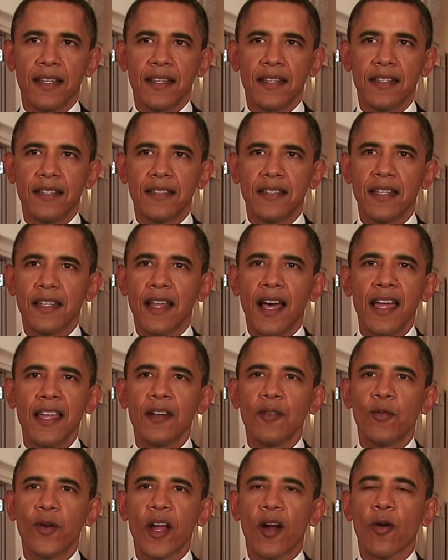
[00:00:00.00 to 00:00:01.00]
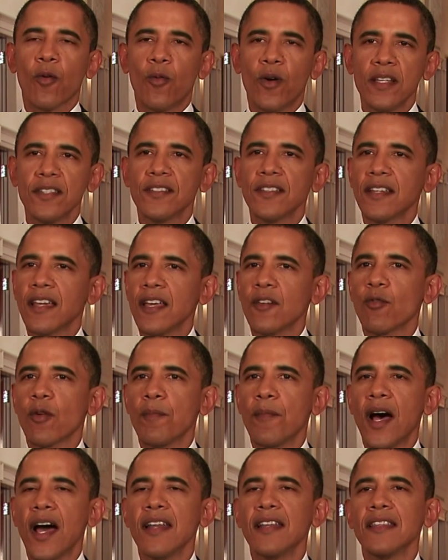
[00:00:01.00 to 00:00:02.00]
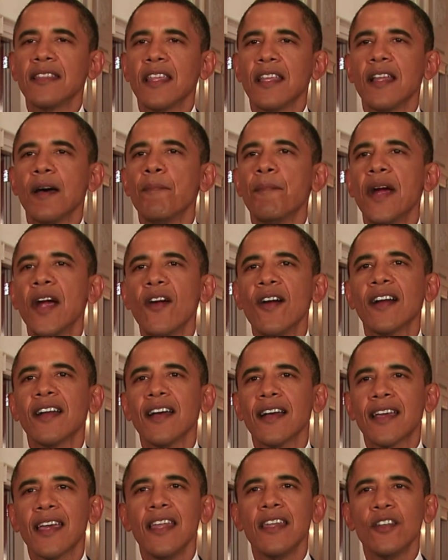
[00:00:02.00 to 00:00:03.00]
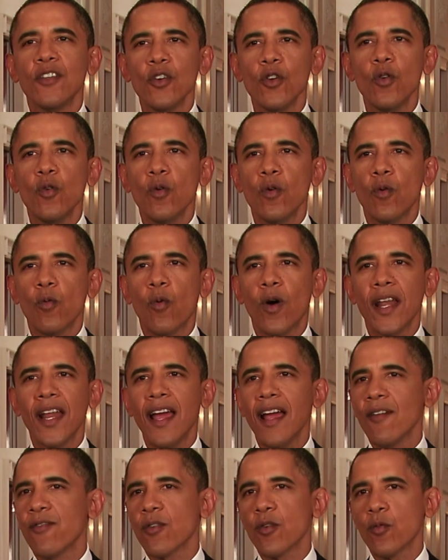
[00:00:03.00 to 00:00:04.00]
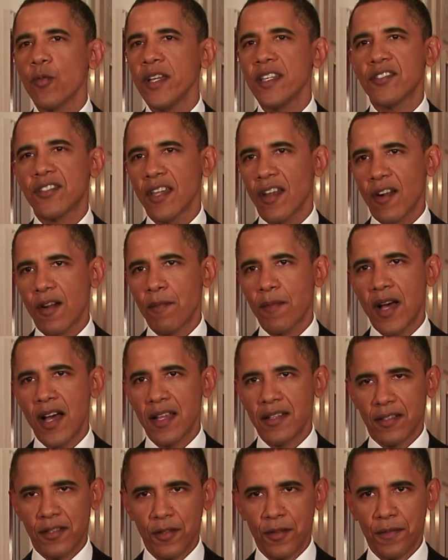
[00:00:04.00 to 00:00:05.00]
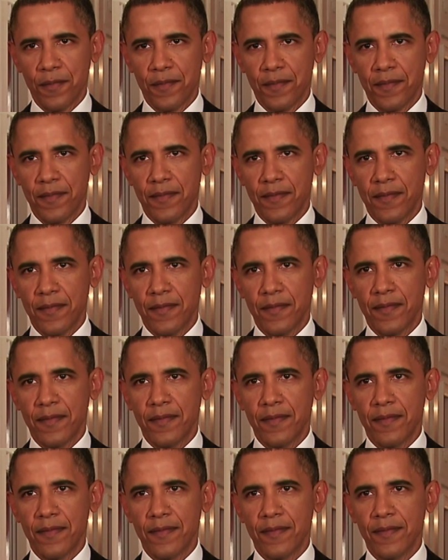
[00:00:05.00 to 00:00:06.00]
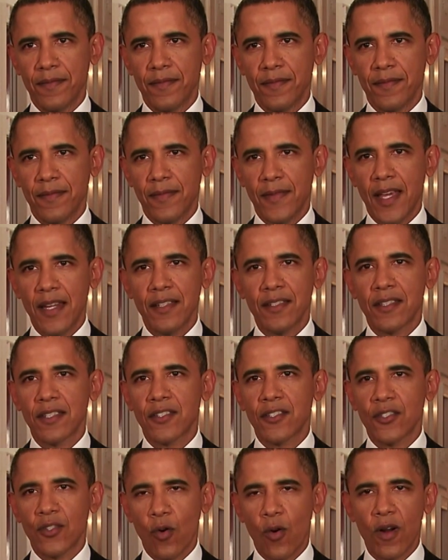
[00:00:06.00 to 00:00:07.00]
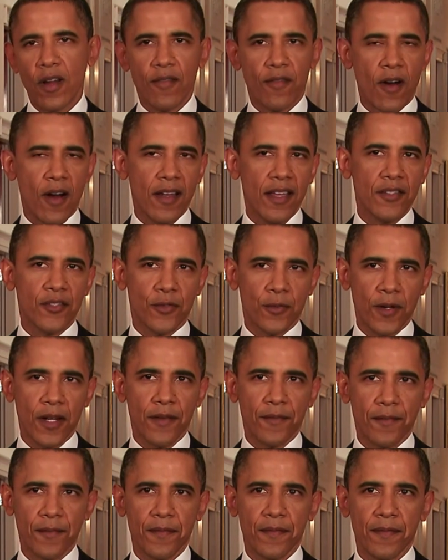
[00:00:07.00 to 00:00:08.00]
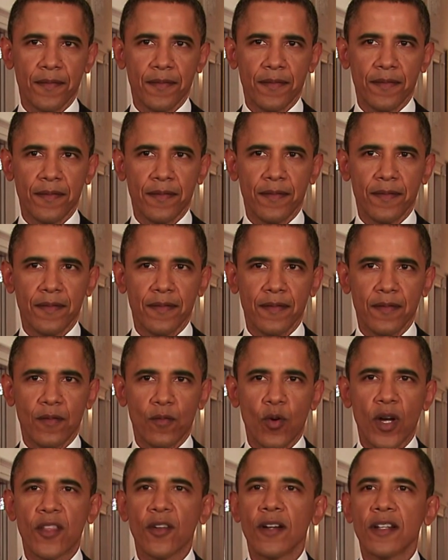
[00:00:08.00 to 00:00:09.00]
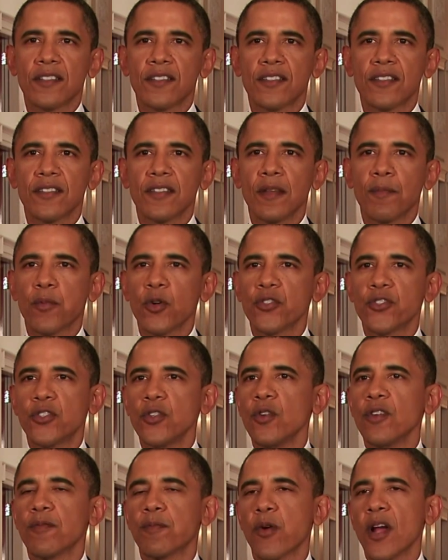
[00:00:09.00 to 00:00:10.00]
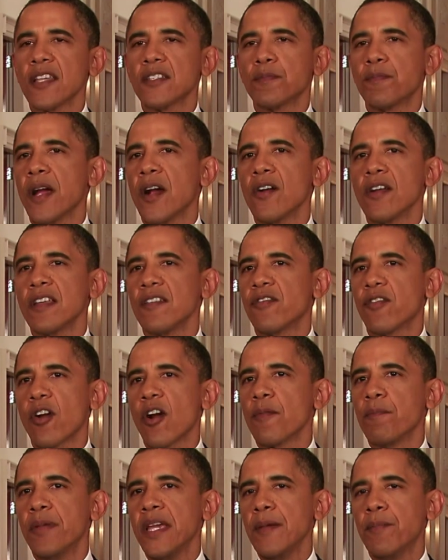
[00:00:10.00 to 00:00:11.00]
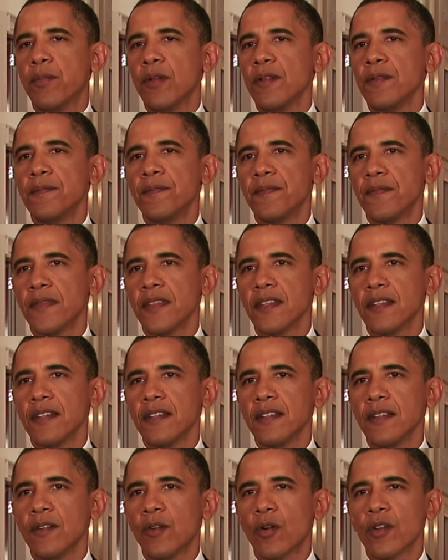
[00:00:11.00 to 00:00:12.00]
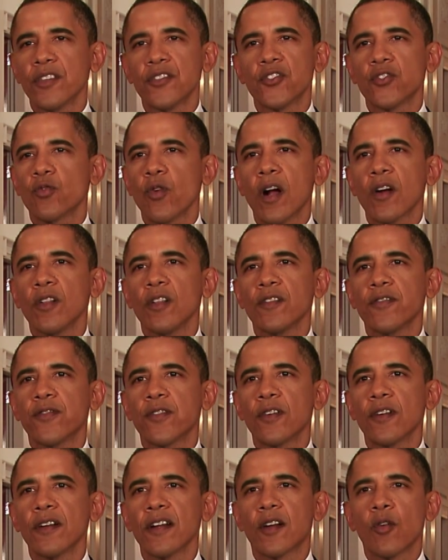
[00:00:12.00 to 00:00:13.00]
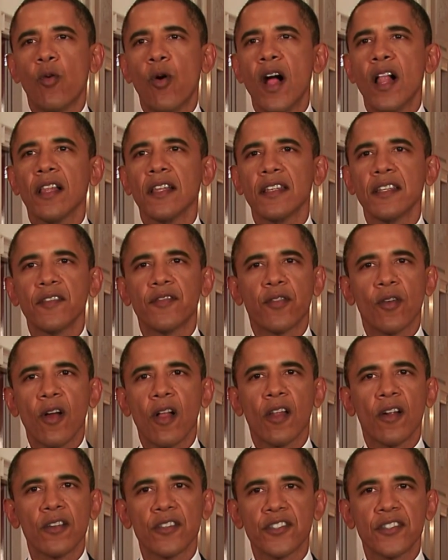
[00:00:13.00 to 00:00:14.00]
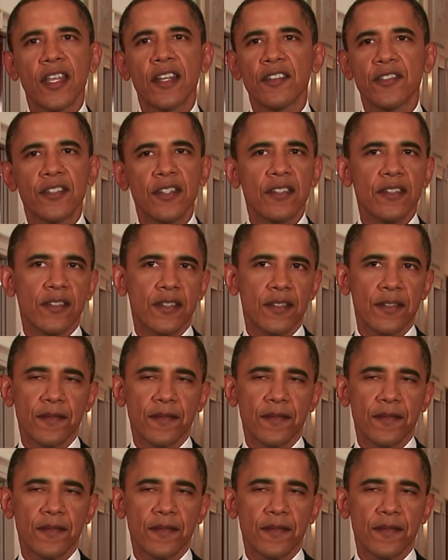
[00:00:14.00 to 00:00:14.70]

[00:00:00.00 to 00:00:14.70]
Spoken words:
tonight we are once again reminded that America can do whatever we set our mind to. That is the story of our history. Whether it's the pursuit of prosperity for our people or the struggle for equality for all our citizens,